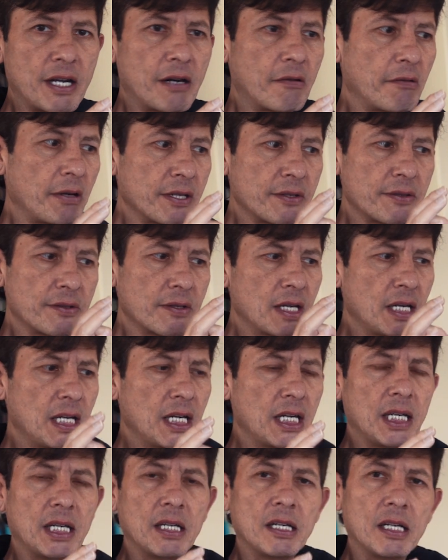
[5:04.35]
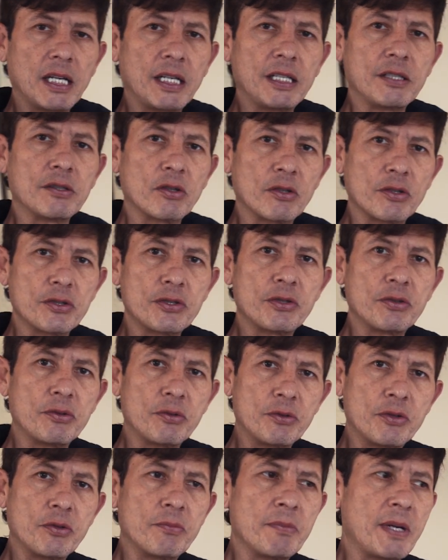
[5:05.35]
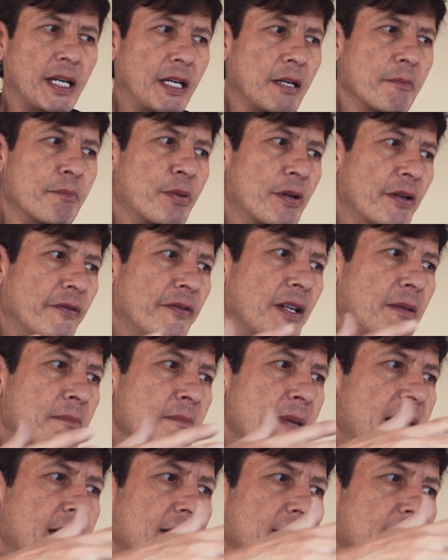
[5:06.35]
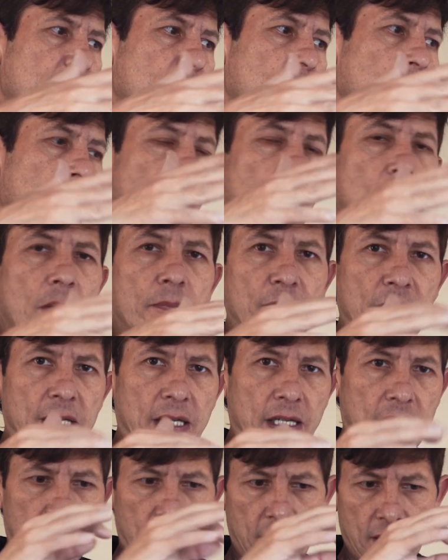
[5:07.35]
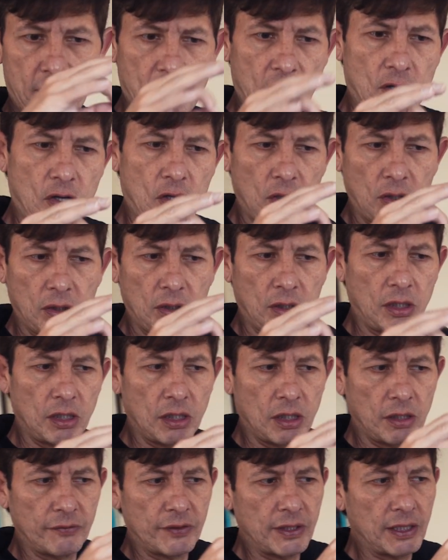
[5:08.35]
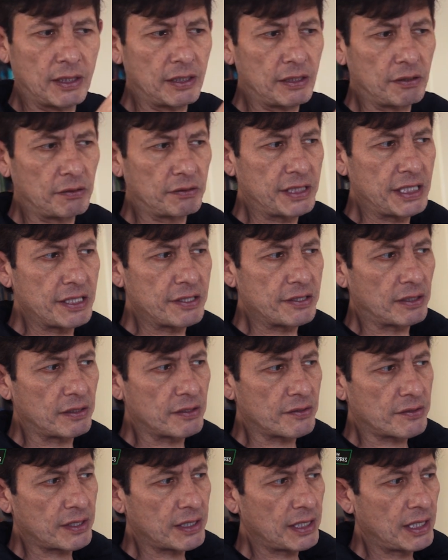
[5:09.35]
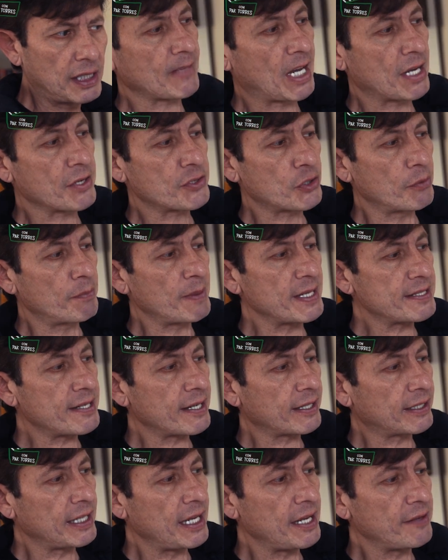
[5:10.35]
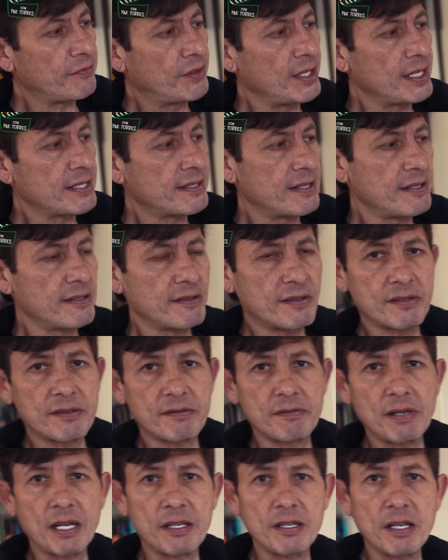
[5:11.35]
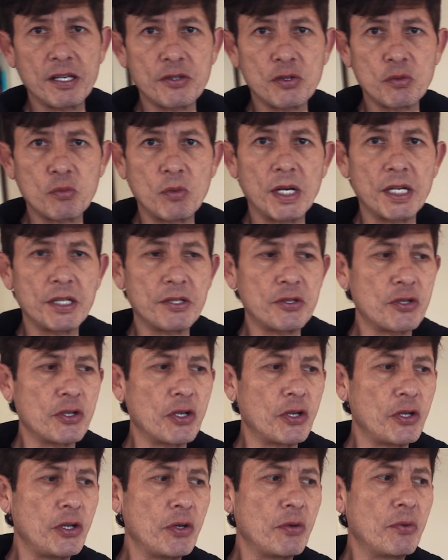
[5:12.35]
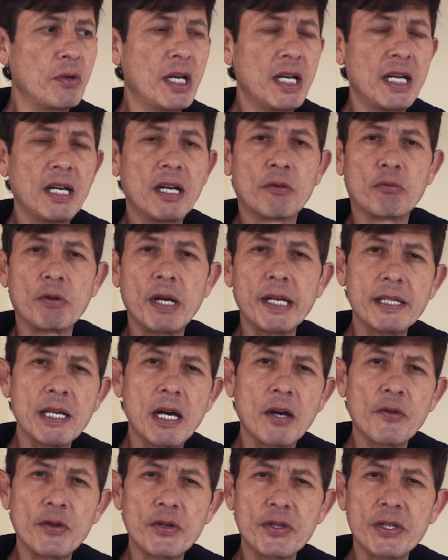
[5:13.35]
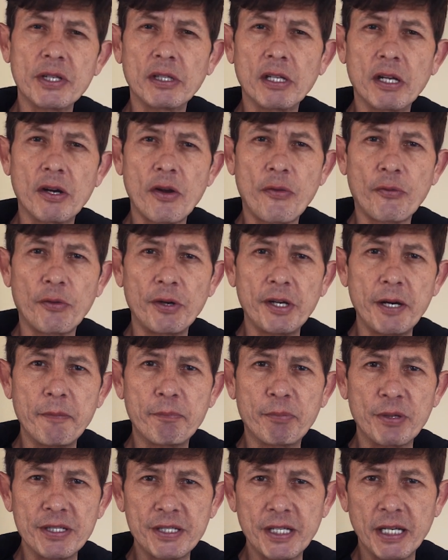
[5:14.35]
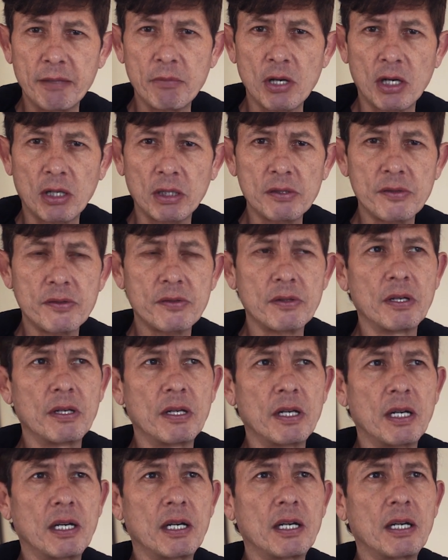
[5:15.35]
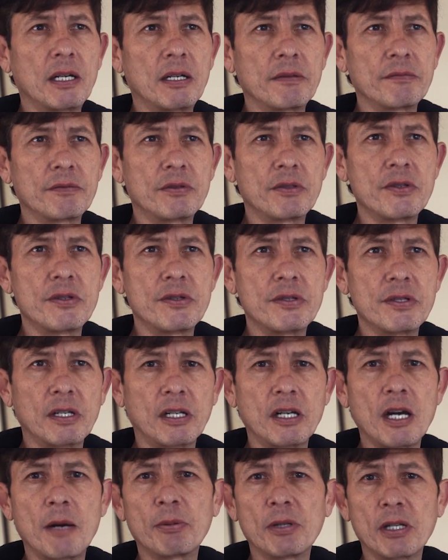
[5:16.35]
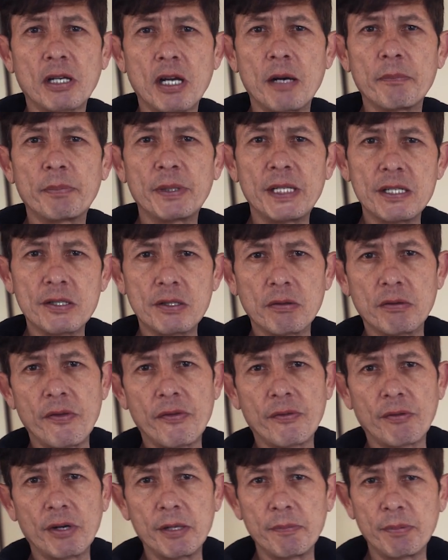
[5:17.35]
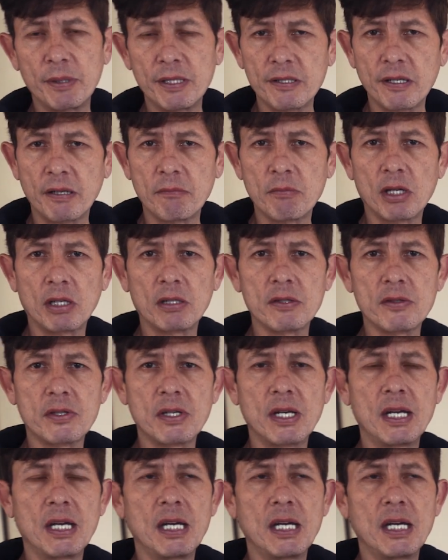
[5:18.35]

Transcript: areas in order to make a perfect mask to copy all of the little details. So basically, this is, I just wanted to show you, right now there's a lot of 3D printing models. There's a couple of companies doing 3D printing models,